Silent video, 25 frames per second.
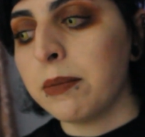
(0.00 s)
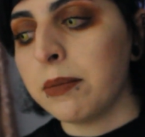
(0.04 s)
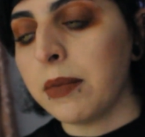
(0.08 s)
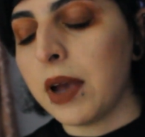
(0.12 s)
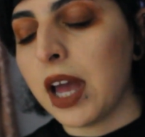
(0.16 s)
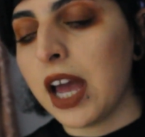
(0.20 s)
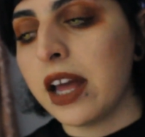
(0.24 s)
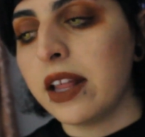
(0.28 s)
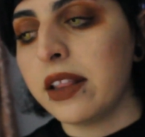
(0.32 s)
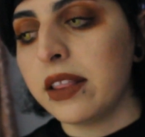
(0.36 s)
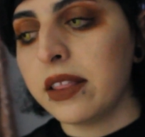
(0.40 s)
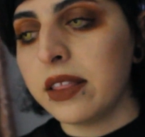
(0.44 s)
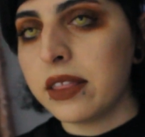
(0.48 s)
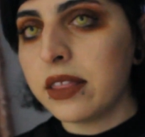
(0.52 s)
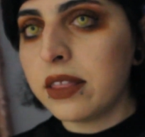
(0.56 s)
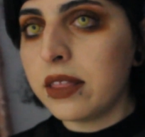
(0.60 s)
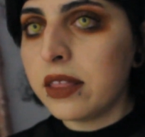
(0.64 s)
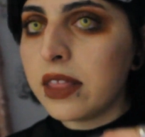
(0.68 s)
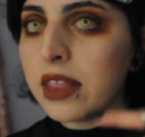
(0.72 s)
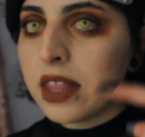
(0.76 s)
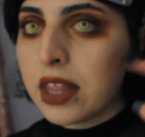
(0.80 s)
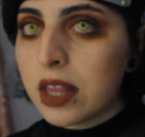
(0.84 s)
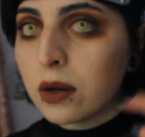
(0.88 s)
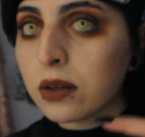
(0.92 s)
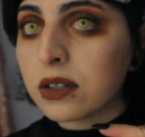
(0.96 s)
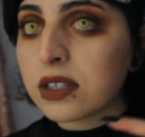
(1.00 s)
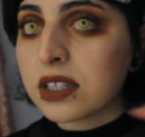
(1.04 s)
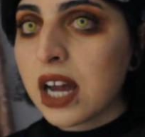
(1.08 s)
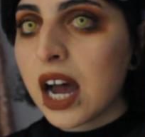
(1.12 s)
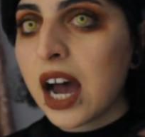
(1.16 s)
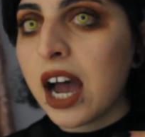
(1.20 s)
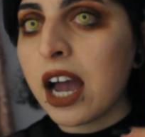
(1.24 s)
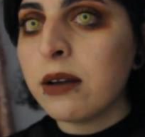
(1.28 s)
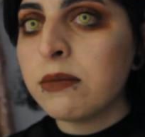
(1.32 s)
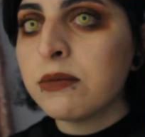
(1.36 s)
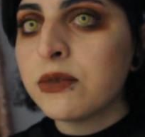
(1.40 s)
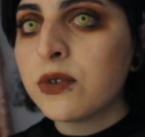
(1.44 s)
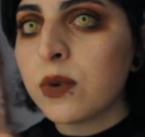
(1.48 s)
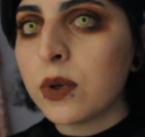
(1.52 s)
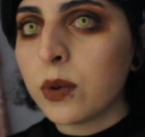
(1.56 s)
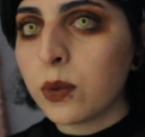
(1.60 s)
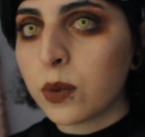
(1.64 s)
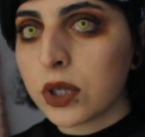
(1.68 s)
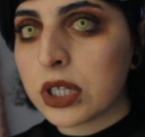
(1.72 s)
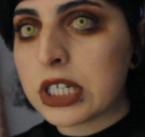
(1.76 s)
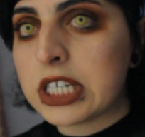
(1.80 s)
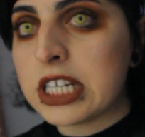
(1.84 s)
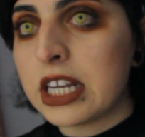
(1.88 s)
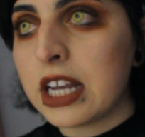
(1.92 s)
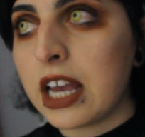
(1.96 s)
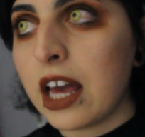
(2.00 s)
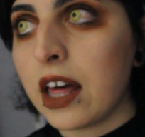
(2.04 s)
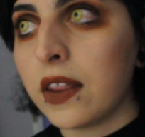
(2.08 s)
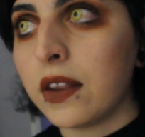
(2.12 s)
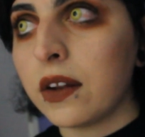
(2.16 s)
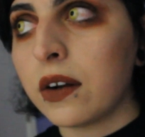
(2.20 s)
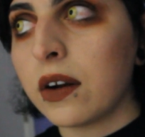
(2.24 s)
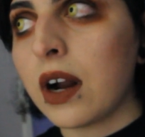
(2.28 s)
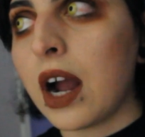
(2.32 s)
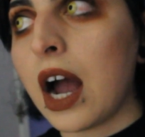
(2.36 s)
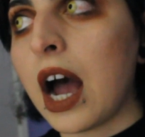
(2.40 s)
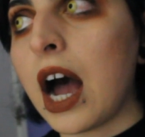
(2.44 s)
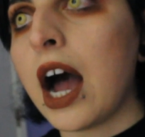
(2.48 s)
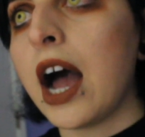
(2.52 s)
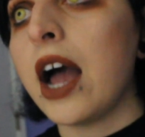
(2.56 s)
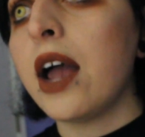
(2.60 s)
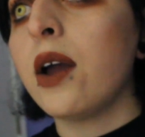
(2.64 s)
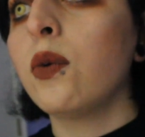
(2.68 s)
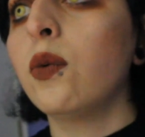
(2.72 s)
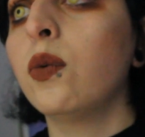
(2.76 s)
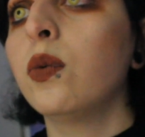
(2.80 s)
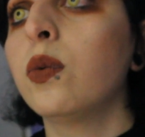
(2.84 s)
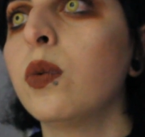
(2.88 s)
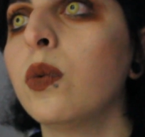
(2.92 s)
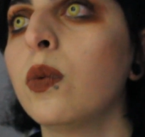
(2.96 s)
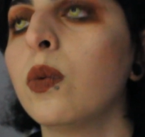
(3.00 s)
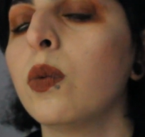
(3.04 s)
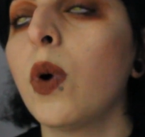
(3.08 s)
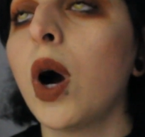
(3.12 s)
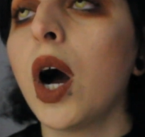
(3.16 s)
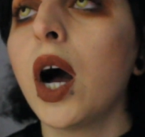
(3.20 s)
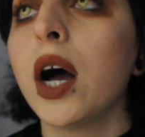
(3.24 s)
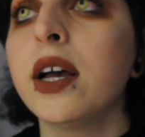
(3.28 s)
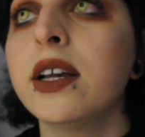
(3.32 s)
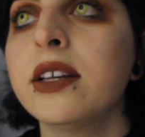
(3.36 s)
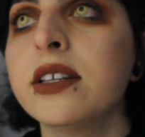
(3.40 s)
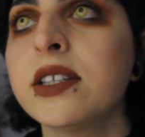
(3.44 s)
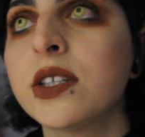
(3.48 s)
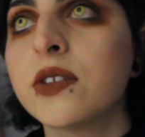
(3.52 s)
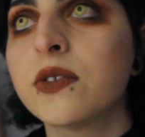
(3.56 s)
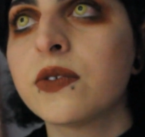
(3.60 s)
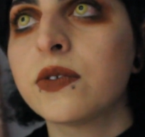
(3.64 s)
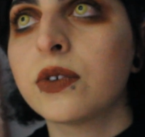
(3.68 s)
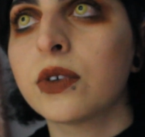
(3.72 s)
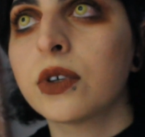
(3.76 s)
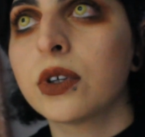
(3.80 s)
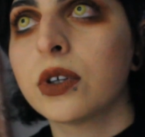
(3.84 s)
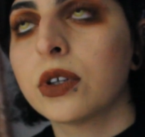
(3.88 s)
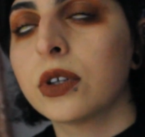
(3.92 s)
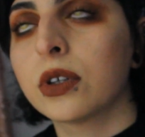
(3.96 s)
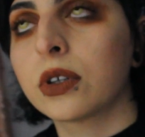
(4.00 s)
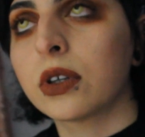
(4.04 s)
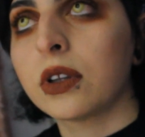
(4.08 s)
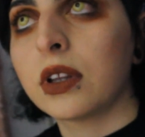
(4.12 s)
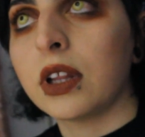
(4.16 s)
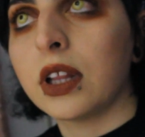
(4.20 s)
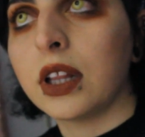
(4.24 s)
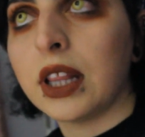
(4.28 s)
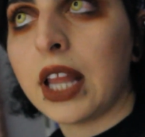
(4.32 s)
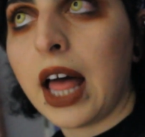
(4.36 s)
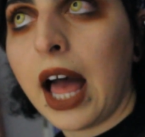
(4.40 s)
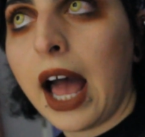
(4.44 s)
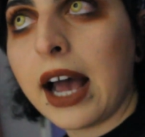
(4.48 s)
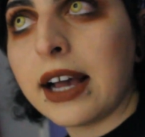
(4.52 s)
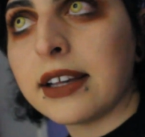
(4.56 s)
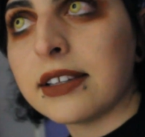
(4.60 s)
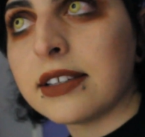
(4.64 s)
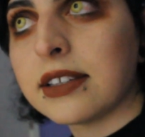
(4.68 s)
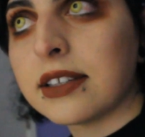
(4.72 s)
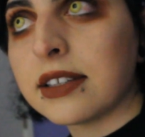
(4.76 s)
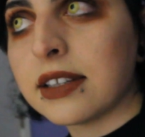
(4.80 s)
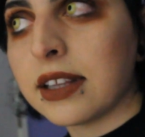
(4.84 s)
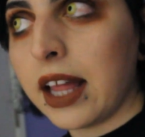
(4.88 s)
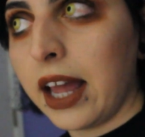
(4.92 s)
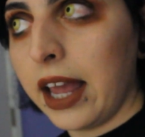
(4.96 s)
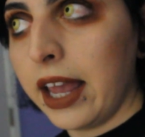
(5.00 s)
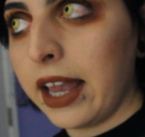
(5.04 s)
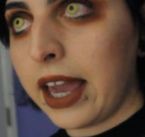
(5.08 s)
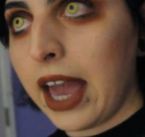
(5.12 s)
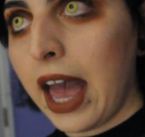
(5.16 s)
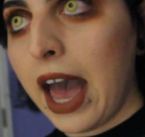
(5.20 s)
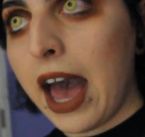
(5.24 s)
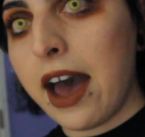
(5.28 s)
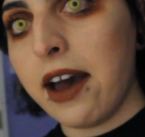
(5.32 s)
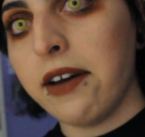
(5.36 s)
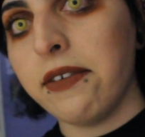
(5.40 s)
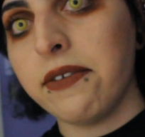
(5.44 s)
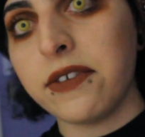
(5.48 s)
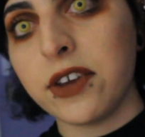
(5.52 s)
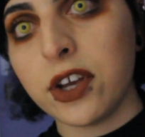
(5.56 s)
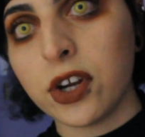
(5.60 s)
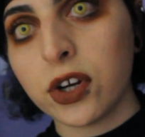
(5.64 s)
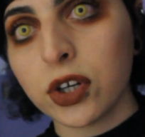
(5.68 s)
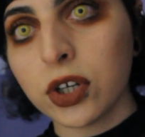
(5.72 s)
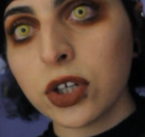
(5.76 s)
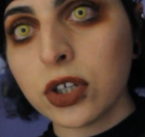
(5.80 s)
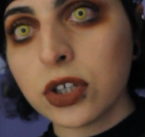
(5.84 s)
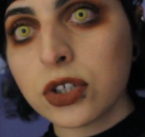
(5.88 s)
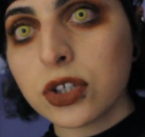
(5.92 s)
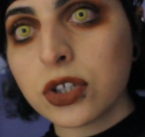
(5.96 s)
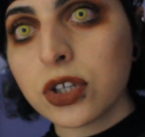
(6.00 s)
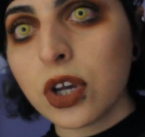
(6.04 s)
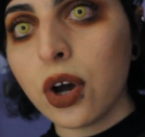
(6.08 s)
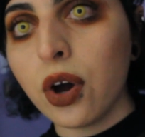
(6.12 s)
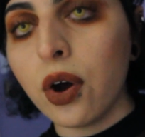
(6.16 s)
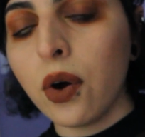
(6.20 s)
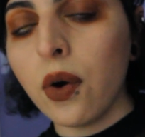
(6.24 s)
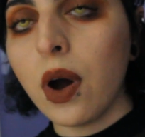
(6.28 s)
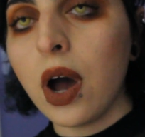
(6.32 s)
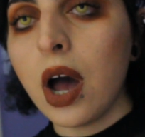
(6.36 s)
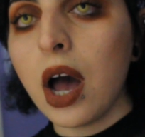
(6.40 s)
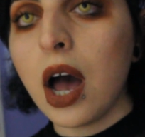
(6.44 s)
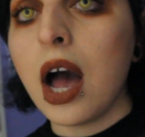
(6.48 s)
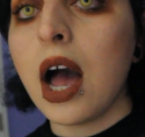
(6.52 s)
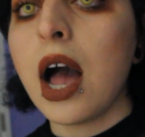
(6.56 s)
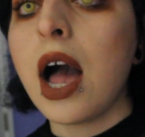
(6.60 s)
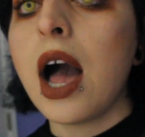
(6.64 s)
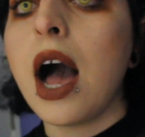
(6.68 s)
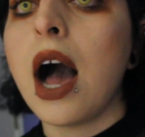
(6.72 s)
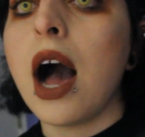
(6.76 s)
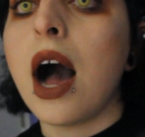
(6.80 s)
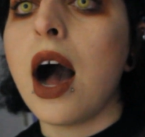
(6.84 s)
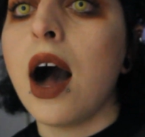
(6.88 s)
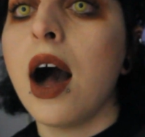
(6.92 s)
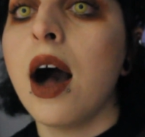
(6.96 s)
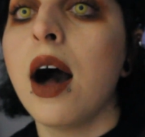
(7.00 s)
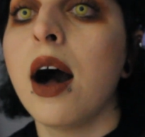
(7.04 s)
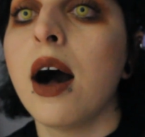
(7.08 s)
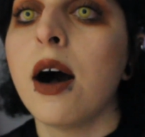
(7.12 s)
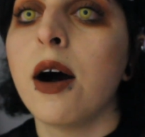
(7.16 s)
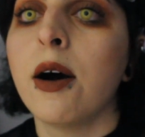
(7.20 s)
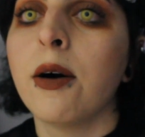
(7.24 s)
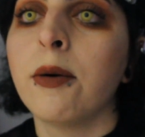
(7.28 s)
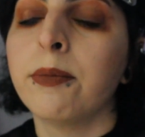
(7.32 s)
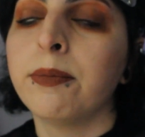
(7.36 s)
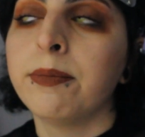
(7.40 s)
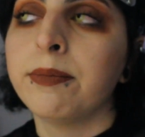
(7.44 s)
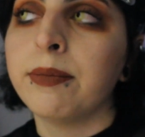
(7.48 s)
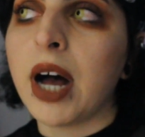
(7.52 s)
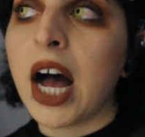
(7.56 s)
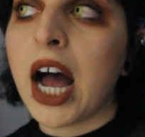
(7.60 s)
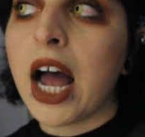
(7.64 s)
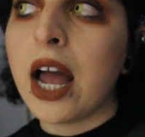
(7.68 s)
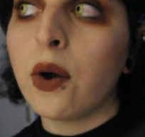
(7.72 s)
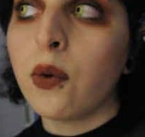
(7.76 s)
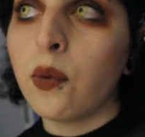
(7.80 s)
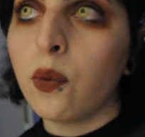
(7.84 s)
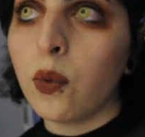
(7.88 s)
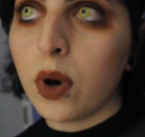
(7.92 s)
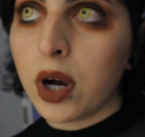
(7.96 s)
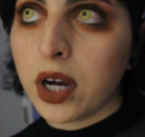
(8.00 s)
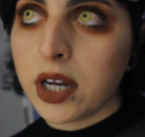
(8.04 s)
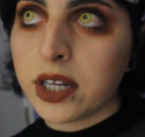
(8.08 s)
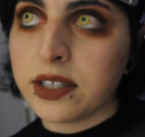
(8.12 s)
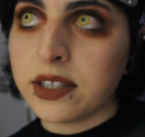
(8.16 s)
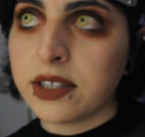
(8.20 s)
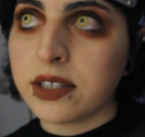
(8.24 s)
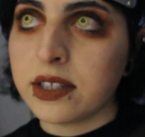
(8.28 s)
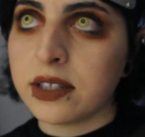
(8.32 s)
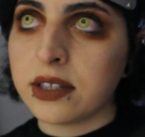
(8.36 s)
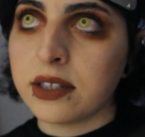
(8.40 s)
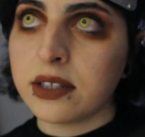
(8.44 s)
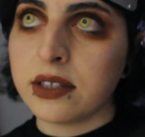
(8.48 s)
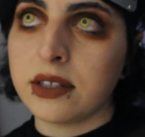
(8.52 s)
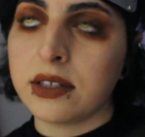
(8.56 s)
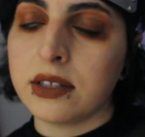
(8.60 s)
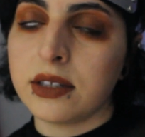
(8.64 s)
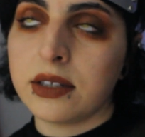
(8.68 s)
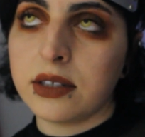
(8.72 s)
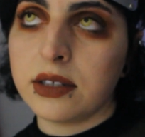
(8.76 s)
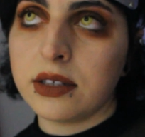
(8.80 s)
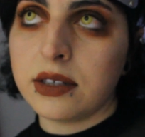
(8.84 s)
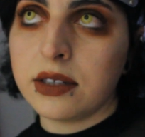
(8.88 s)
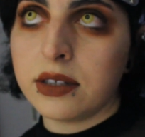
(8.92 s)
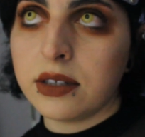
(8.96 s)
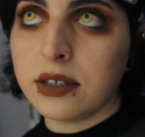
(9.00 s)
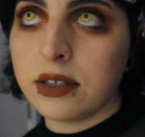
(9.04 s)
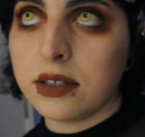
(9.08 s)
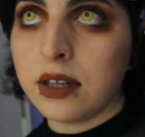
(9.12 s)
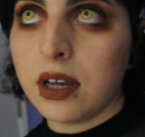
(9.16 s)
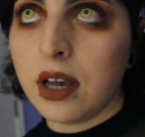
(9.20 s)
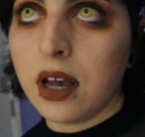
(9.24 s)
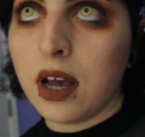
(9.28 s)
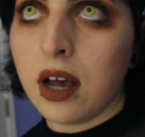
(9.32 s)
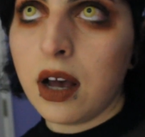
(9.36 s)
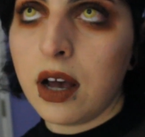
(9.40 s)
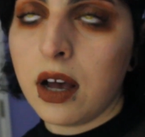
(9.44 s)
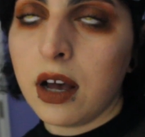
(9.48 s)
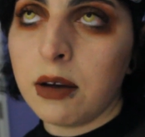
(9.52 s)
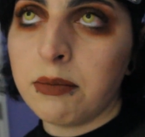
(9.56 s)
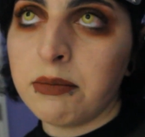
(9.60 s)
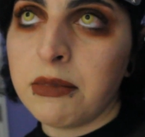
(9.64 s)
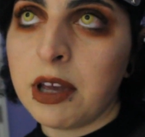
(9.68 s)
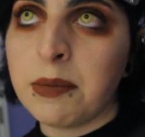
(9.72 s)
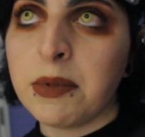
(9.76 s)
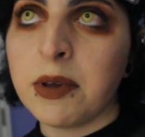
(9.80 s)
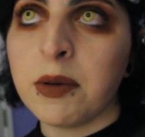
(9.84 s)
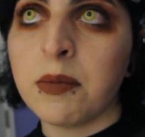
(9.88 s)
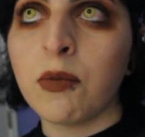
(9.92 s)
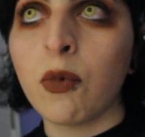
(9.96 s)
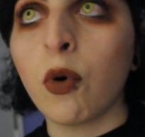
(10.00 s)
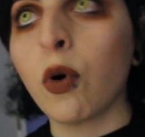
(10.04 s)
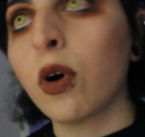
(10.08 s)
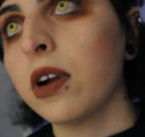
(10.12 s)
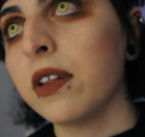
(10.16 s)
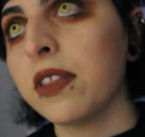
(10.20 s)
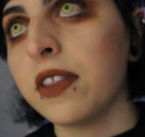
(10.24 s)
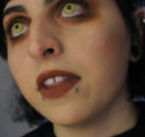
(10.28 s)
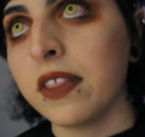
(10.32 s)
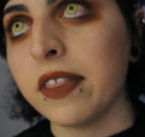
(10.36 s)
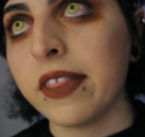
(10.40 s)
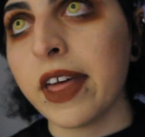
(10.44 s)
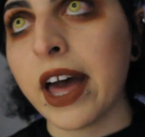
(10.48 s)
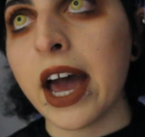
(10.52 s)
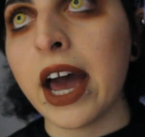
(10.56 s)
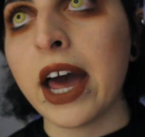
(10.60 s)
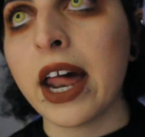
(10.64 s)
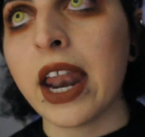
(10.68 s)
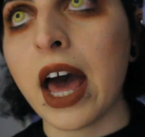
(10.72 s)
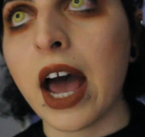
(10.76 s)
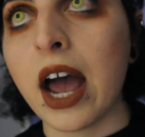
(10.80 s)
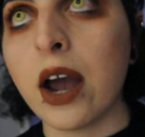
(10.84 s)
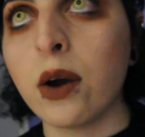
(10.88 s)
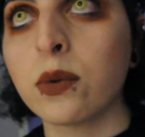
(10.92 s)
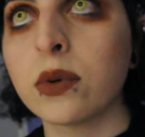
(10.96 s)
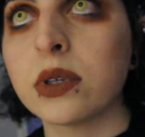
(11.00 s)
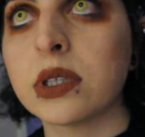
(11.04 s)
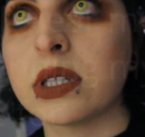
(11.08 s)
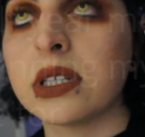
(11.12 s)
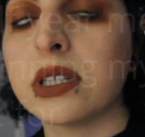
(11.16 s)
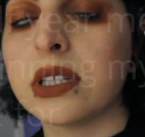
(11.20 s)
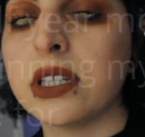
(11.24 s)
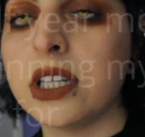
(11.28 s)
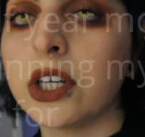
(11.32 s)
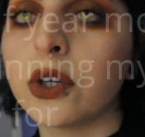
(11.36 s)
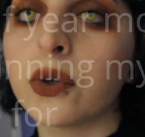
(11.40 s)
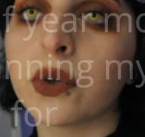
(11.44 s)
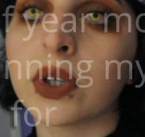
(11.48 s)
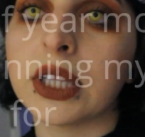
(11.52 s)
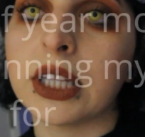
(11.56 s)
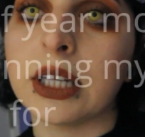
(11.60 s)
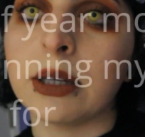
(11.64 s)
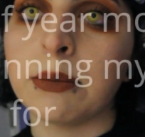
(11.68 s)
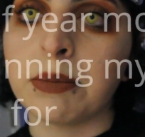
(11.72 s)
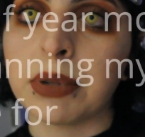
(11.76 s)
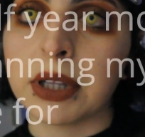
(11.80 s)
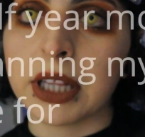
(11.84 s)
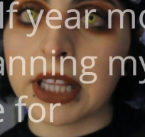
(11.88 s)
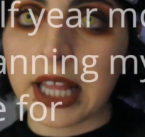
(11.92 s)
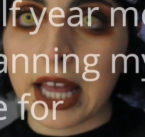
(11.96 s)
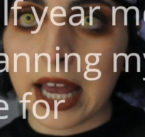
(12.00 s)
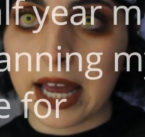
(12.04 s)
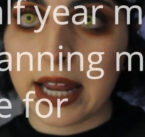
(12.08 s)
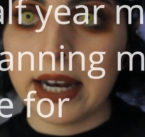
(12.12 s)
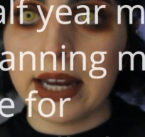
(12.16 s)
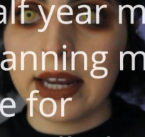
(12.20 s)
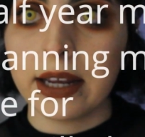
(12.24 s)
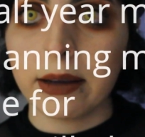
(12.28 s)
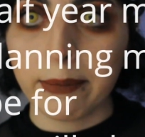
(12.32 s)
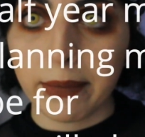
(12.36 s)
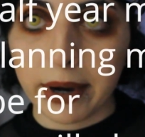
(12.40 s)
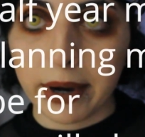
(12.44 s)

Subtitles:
And those times we were together, I was, for the last like half year or so, I was, maybe more than that, I was secretly planning